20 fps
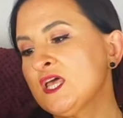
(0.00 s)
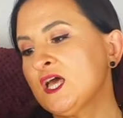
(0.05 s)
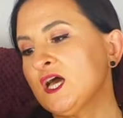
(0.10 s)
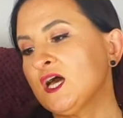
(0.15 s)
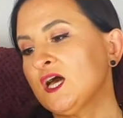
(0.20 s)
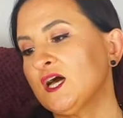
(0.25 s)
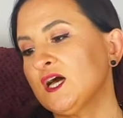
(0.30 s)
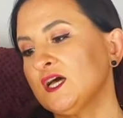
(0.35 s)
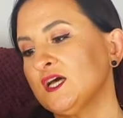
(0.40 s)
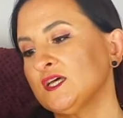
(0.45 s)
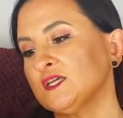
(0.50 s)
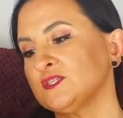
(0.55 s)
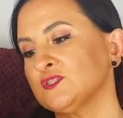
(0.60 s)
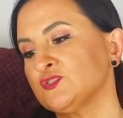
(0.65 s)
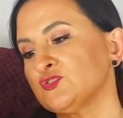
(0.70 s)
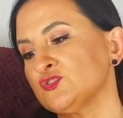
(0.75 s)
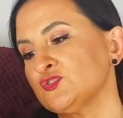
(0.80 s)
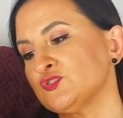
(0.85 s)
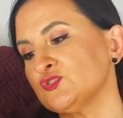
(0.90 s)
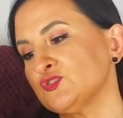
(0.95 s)

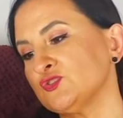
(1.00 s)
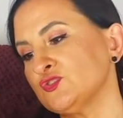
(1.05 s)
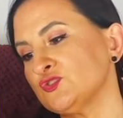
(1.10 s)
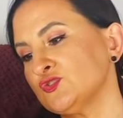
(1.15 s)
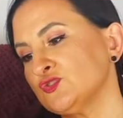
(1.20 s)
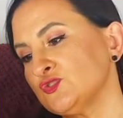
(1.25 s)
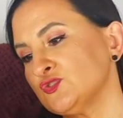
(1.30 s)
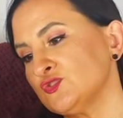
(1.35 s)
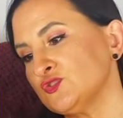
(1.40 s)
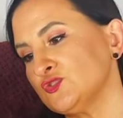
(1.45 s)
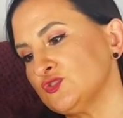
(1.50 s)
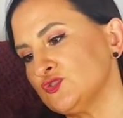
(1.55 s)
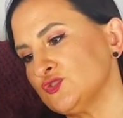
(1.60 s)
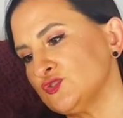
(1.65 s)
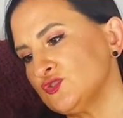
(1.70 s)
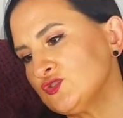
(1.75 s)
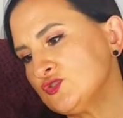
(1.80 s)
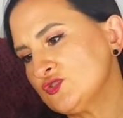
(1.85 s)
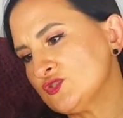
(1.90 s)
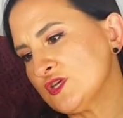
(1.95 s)

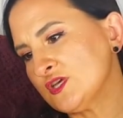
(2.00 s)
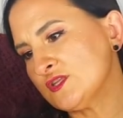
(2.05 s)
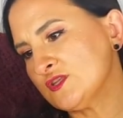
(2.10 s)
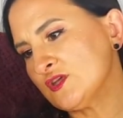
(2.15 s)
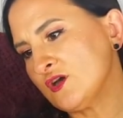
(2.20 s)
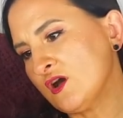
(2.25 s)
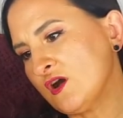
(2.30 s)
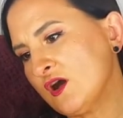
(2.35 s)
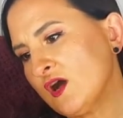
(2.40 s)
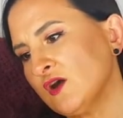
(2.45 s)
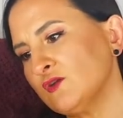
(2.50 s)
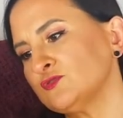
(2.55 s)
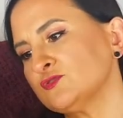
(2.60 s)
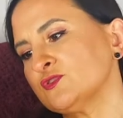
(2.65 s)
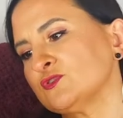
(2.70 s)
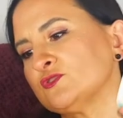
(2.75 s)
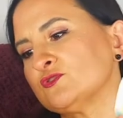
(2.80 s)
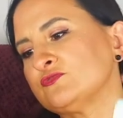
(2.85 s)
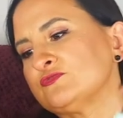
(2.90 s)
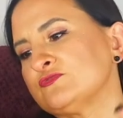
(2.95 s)
to an out
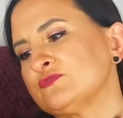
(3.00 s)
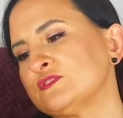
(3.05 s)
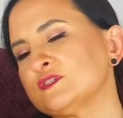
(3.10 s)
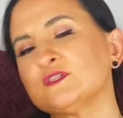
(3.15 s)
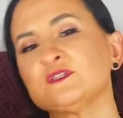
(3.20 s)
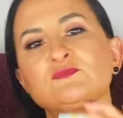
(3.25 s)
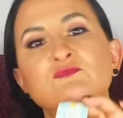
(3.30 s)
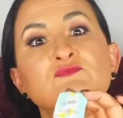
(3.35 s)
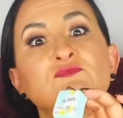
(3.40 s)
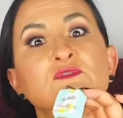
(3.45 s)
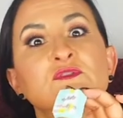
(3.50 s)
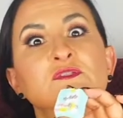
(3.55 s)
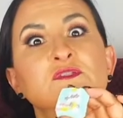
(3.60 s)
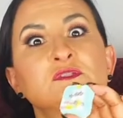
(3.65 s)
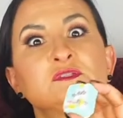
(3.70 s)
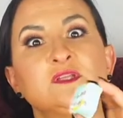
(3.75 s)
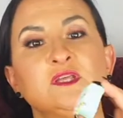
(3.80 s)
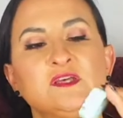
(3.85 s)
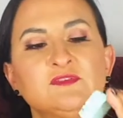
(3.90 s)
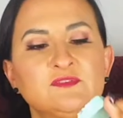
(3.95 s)
of this
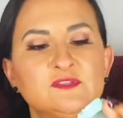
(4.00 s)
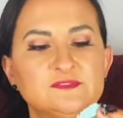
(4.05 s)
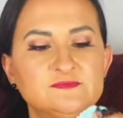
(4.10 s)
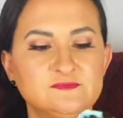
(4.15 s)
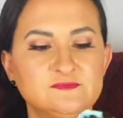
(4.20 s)
world level.